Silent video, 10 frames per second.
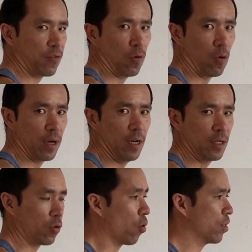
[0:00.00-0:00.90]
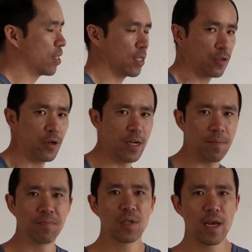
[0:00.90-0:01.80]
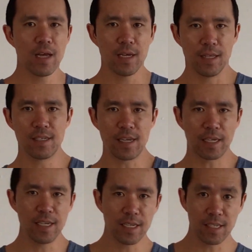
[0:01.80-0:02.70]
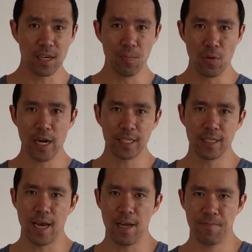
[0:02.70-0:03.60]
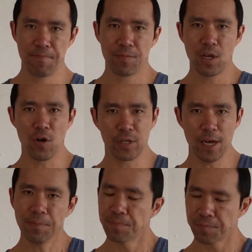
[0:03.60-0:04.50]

forward towards the screen. This technique is gonna break that, okay?